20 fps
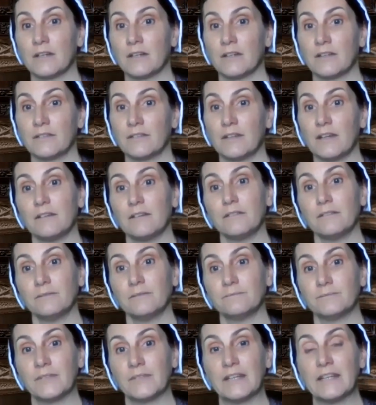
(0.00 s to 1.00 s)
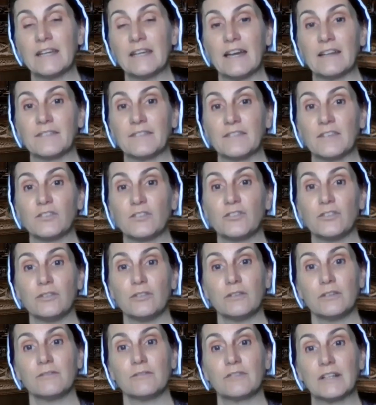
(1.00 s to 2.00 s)
So he had the
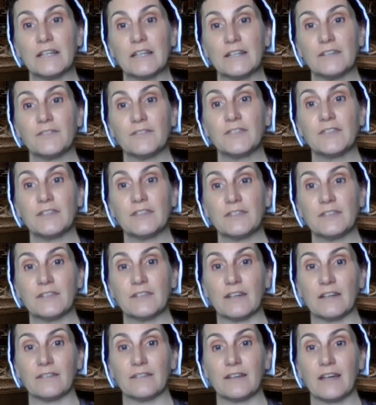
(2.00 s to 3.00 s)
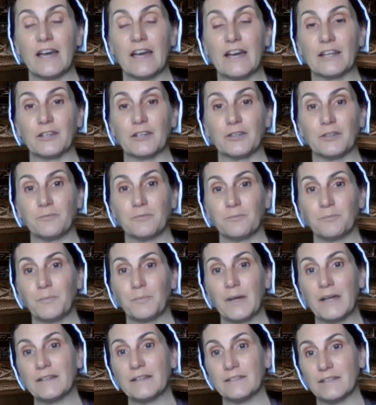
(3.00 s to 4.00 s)
Duke of Cleve's sister, Anne,
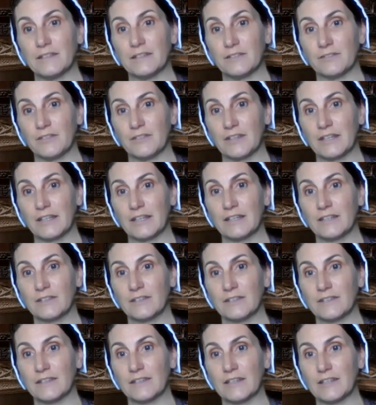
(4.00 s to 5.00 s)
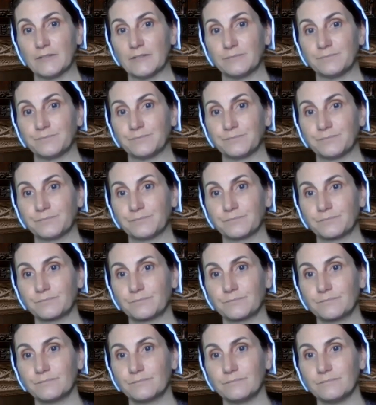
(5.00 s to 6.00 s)
painted for the king to see.
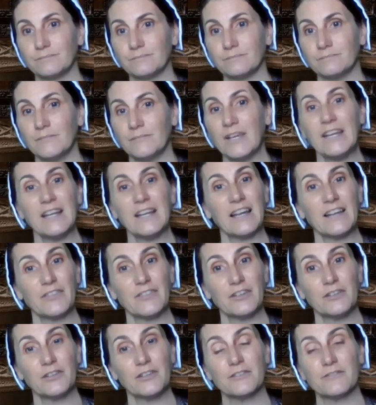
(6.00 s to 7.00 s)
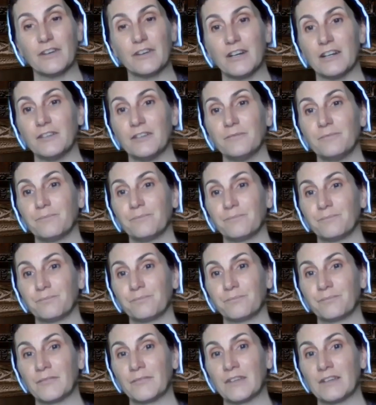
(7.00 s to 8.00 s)
He liked the look of her,
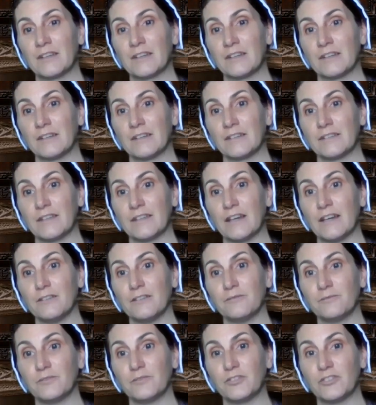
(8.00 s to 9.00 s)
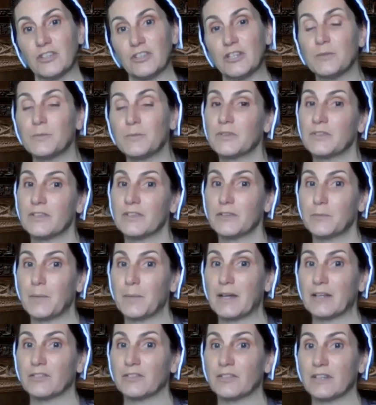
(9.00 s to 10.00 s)
so she was
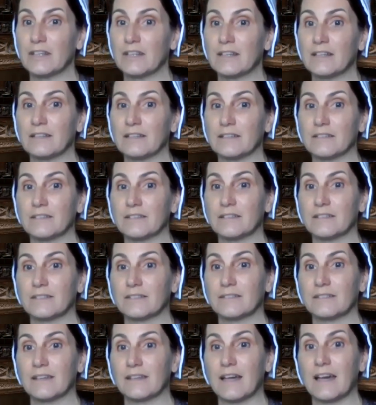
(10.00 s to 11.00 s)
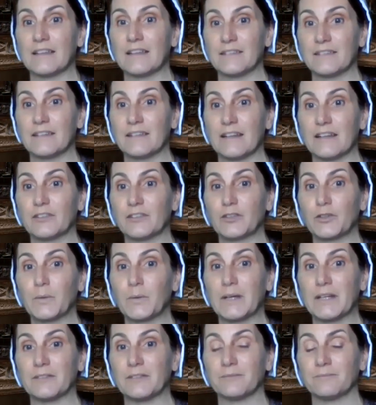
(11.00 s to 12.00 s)
dispatched to England as the next
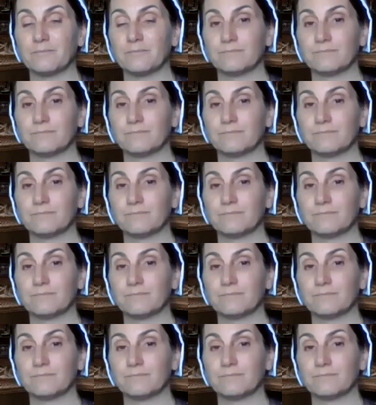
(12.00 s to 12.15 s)
queen.